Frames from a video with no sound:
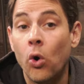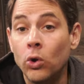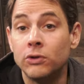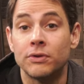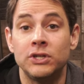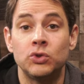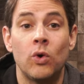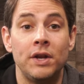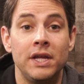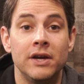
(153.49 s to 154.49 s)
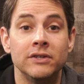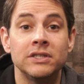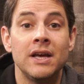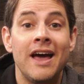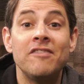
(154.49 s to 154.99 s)
older than 20
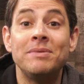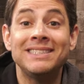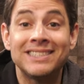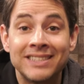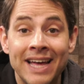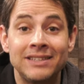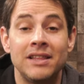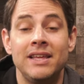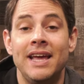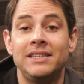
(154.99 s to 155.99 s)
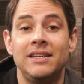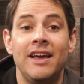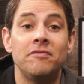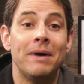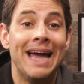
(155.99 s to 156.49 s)
years have been sent to the
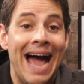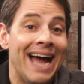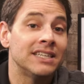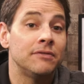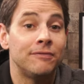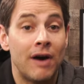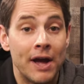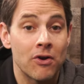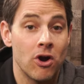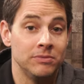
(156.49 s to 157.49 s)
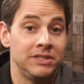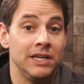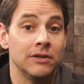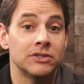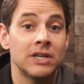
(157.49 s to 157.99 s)
ATF by active firearms
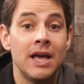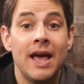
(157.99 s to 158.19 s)
dealers